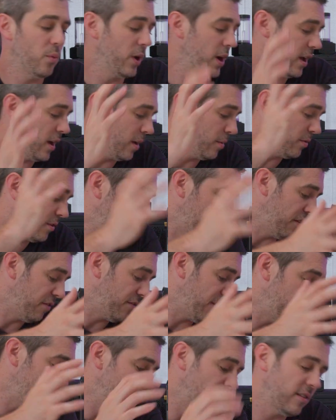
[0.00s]
when it comes to the
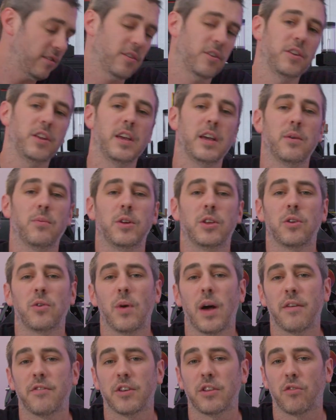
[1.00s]
phases on here, we
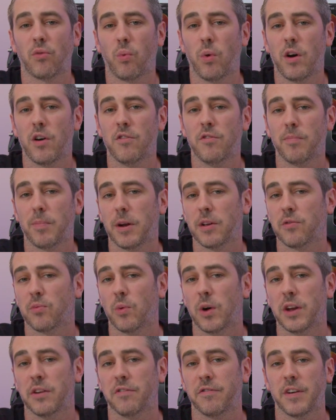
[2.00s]
do have a 12 plus
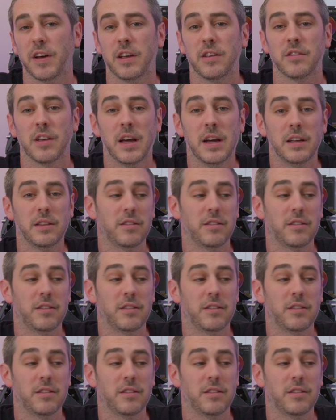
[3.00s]
one phase